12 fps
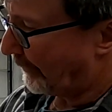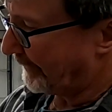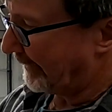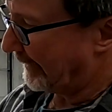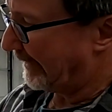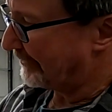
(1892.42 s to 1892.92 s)

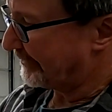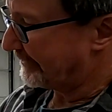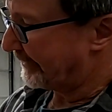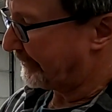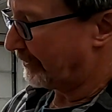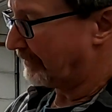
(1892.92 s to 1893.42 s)
only allows it
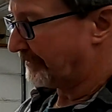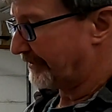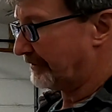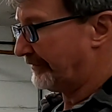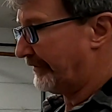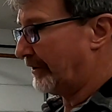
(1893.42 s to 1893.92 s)
to turn
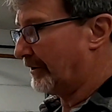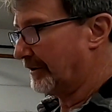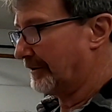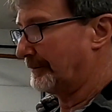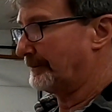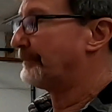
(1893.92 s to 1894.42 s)
so
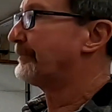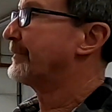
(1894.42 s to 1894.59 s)
far.